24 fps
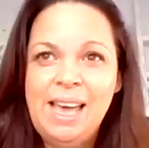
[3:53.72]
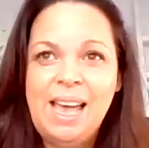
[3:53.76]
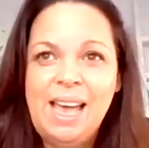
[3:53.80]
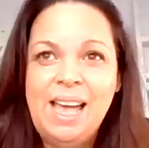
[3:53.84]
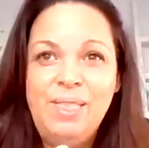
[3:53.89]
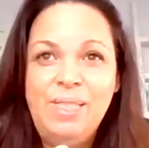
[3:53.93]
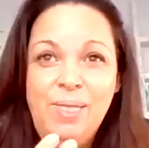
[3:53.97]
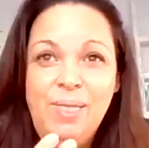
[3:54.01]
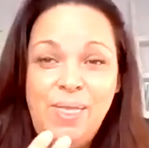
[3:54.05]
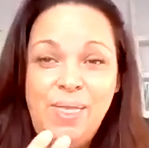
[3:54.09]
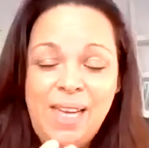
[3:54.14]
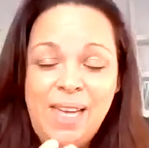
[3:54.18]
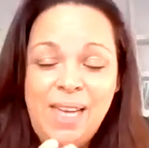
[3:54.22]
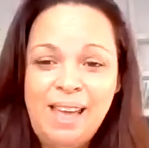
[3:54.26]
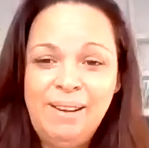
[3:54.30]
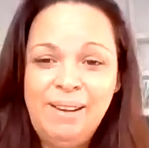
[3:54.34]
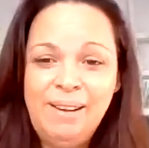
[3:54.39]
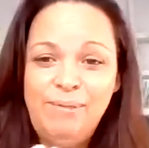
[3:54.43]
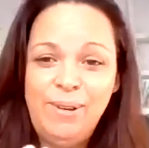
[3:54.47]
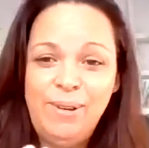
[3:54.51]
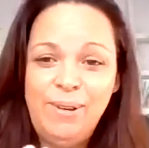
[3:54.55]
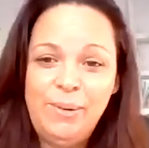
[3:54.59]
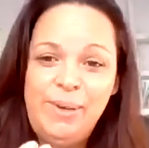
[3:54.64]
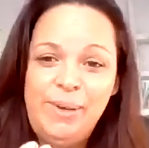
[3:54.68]
And
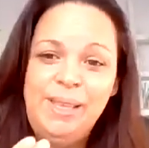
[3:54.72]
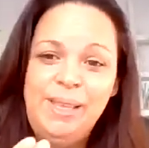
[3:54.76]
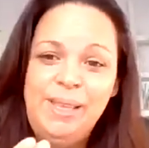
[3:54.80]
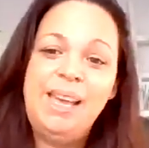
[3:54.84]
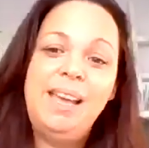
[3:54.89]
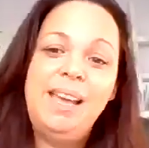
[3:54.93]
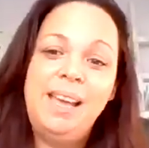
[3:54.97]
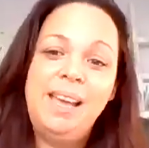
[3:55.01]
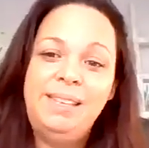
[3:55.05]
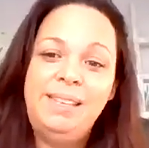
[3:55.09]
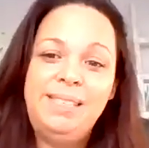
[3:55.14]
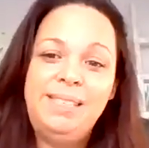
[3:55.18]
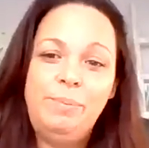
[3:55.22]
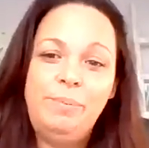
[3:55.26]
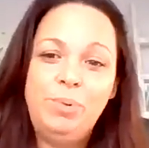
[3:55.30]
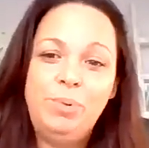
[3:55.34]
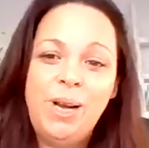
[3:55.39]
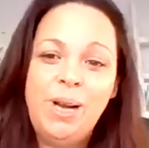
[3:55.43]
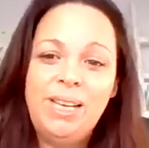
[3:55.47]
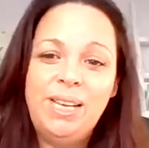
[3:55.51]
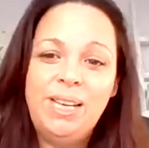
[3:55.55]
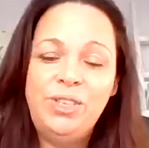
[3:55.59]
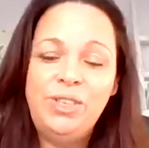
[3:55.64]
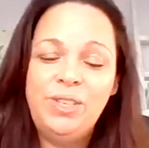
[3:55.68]
then following that, I had
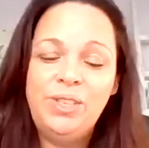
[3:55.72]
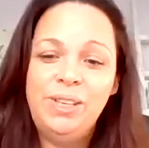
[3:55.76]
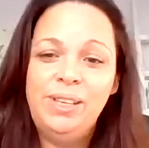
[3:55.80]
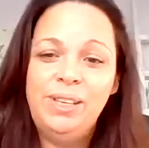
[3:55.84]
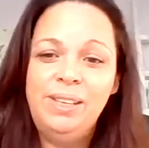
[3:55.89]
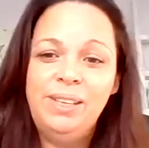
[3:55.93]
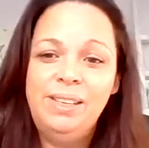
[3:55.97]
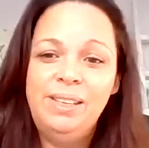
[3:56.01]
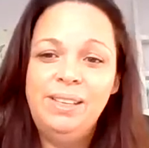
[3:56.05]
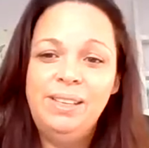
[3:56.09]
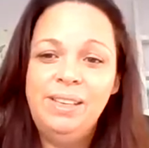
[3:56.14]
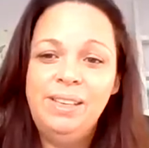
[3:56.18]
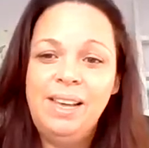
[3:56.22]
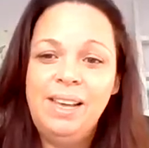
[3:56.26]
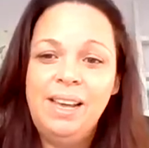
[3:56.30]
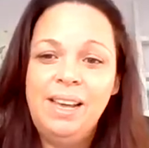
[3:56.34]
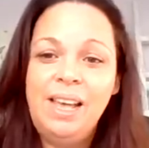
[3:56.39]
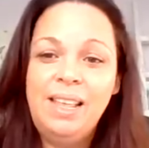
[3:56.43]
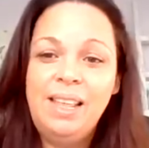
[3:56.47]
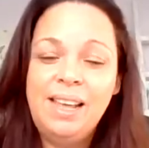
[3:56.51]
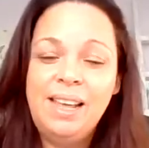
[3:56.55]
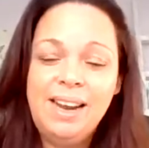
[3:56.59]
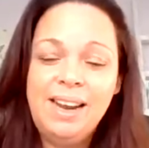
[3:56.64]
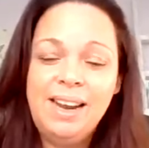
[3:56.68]
depression.
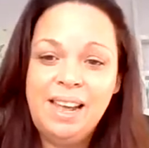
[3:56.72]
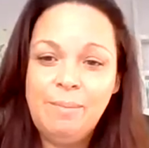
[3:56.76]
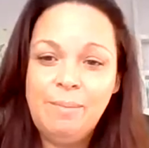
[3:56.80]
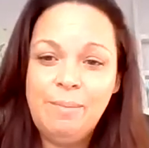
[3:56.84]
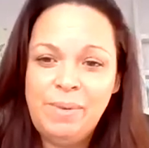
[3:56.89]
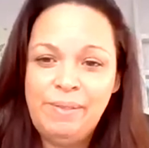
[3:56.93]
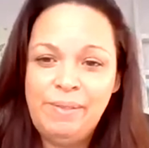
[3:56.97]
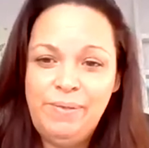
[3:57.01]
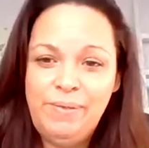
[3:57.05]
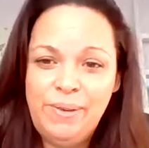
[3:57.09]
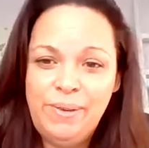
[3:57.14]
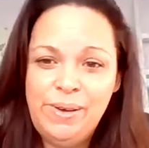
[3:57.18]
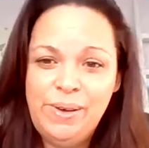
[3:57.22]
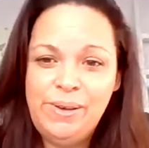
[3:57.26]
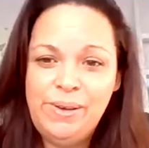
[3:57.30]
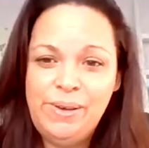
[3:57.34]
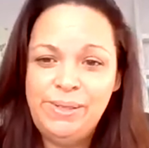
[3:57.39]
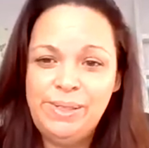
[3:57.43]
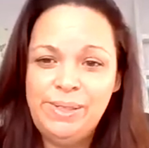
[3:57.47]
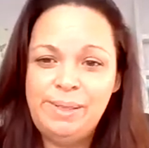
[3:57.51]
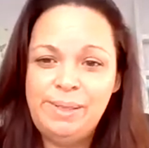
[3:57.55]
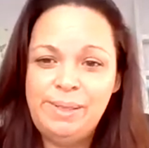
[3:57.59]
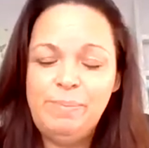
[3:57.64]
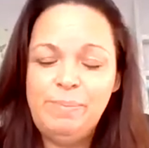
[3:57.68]
And then I had my
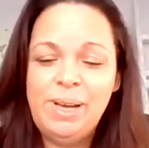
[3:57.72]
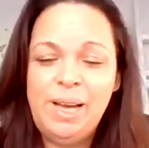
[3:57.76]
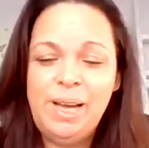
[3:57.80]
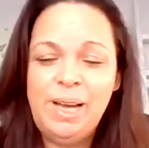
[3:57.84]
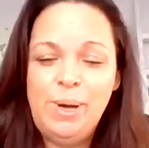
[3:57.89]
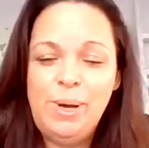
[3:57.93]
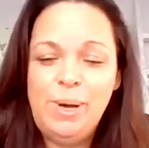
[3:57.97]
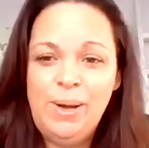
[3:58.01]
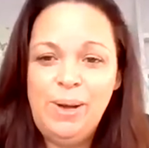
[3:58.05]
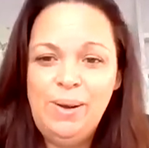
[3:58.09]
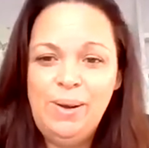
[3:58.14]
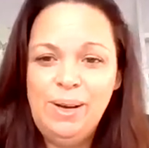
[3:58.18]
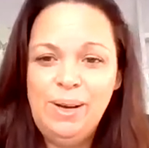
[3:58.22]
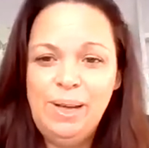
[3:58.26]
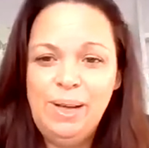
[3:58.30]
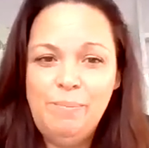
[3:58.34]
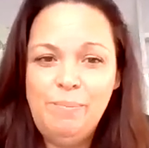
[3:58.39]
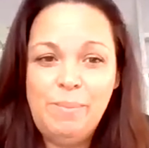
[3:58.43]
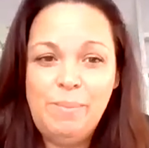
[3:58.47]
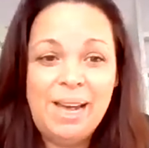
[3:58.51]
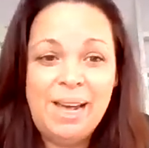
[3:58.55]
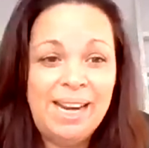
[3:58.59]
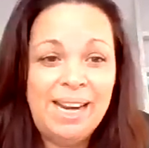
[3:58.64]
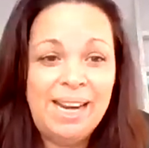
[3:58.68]
first bipolar
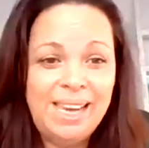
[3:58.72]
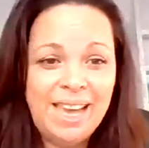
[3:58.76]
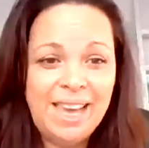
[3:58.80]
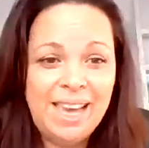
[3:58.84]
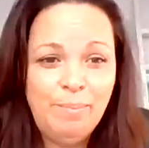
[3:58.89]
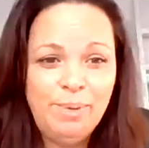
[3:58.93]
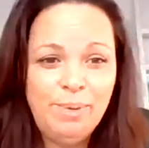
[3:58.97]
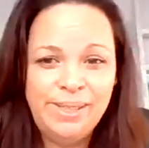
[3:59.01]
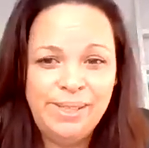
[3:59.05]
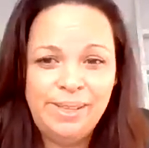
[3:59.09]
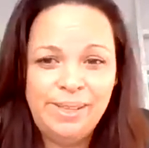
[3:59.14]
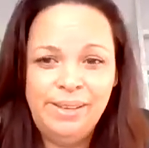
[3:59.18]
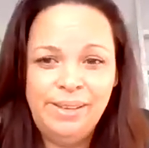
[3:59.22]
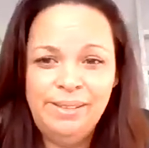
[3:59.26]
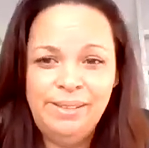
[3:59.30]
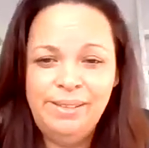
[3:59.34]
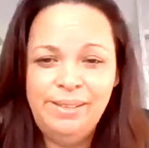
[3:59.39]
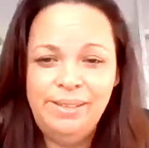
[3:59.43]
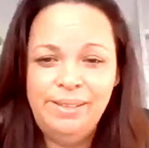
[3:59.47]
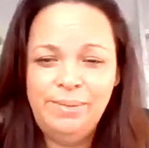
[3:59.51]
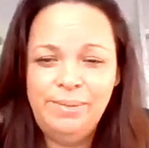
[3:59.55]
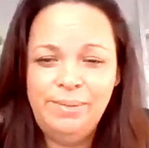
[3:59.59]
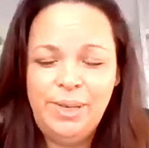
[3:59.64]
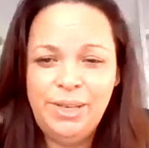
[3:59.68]
manic
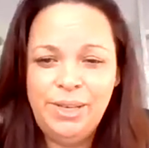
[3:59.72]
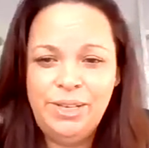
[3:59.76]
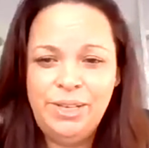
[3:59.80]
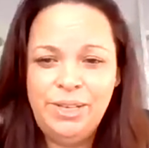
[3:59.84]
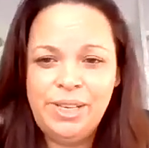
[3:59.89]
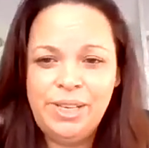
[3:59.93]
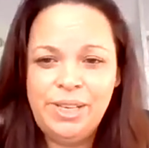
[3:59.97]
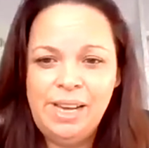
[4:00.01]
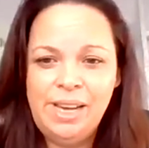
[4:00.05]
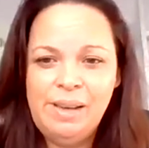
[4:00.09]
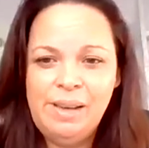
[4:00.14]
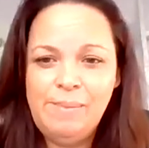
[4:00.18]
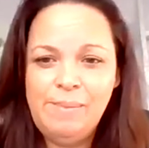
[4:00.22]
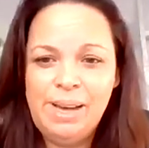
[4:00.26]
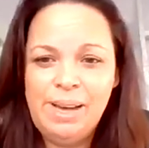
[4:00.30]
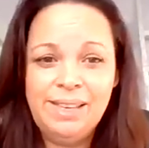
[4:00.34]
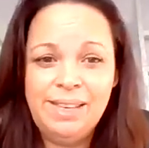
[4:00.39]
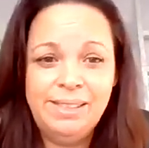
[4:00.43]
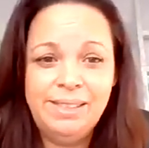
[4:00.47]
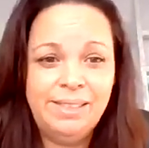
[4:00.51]
episode, which had